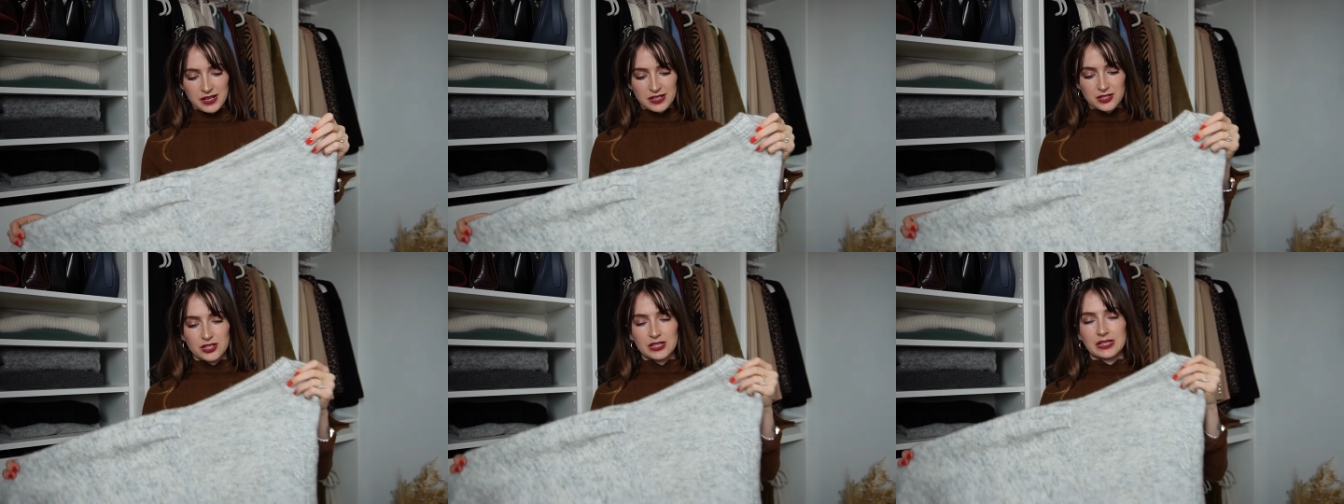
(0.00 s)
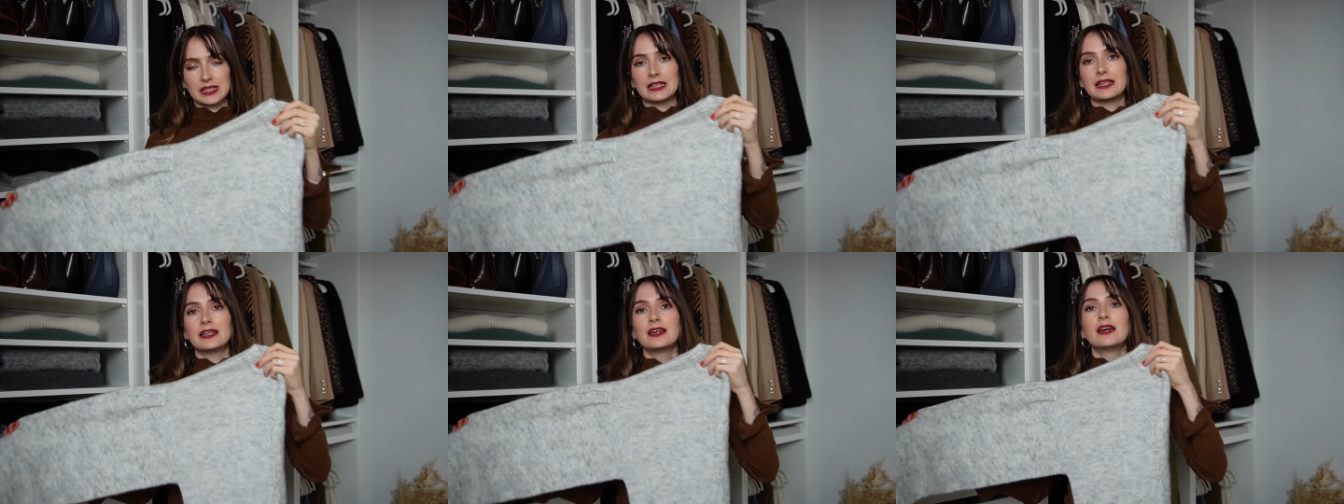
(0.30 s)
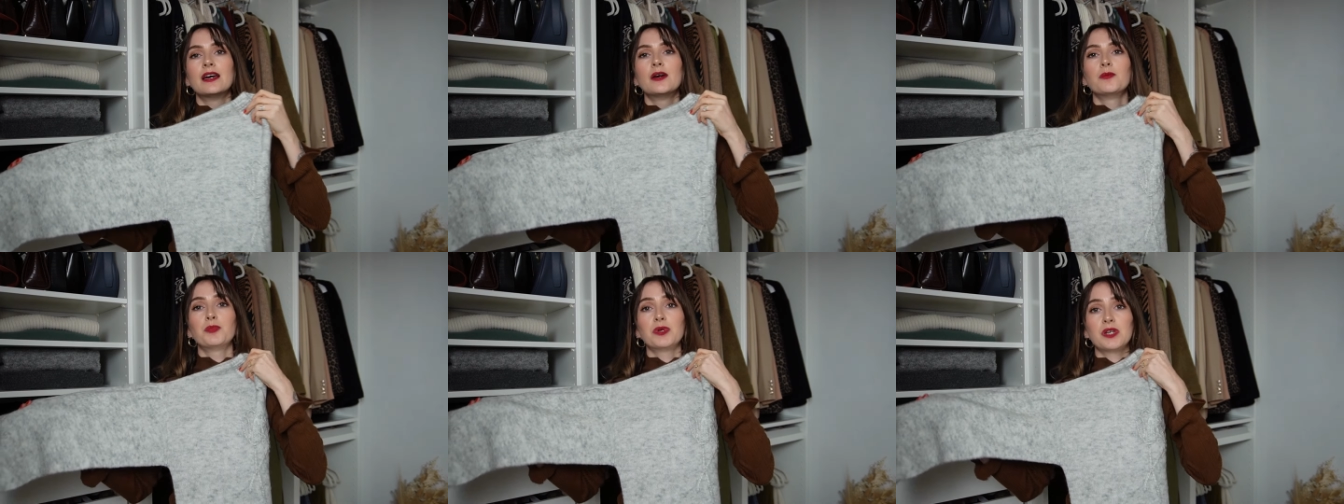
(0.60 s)
actually,
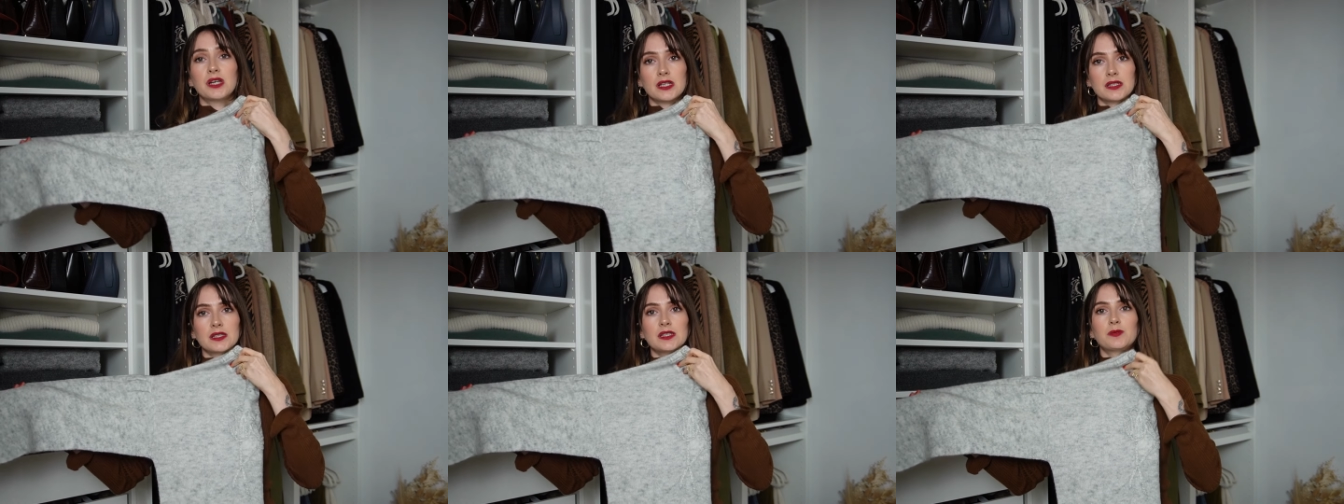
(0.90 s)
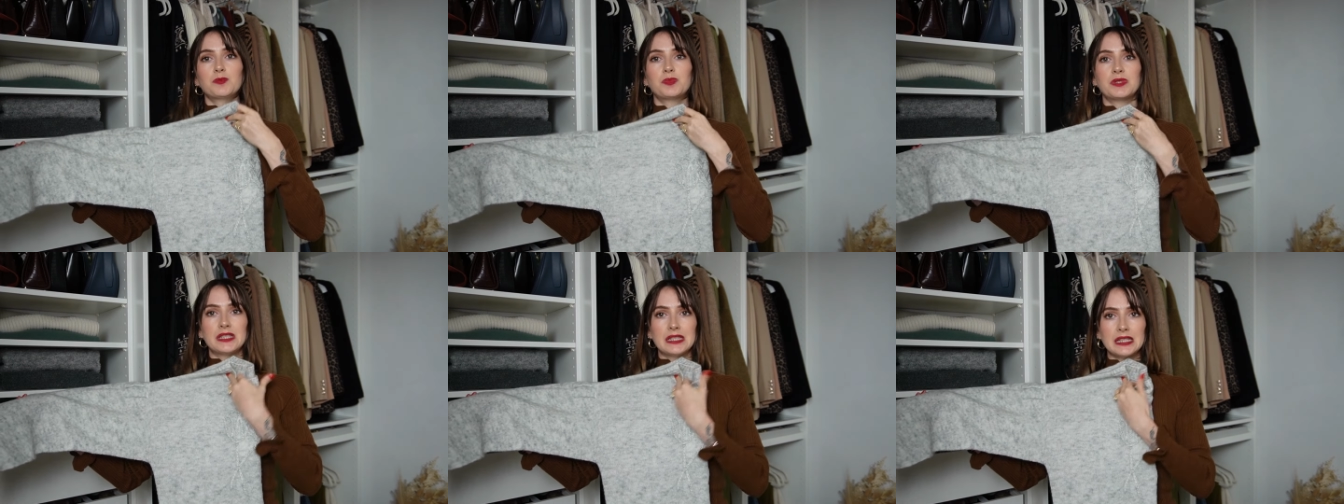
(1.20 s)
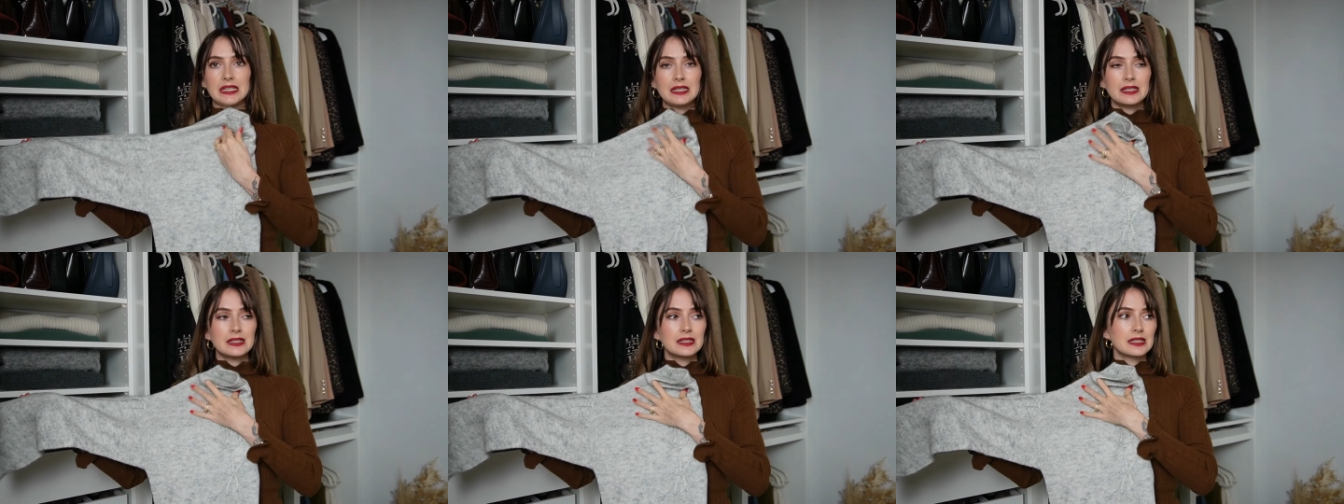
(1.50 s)
because it's
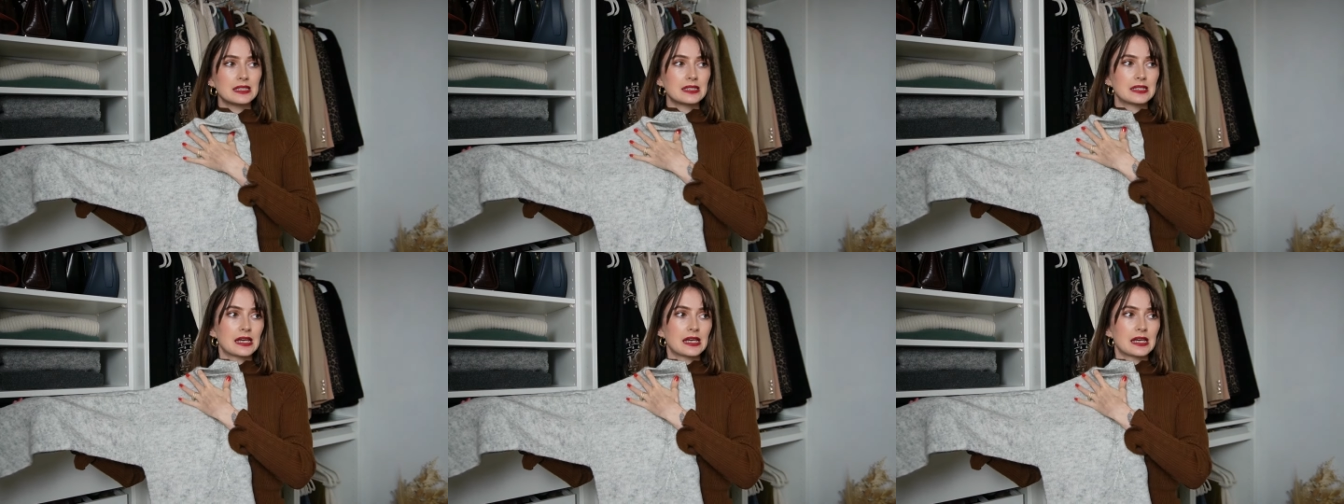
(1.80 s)
petite, is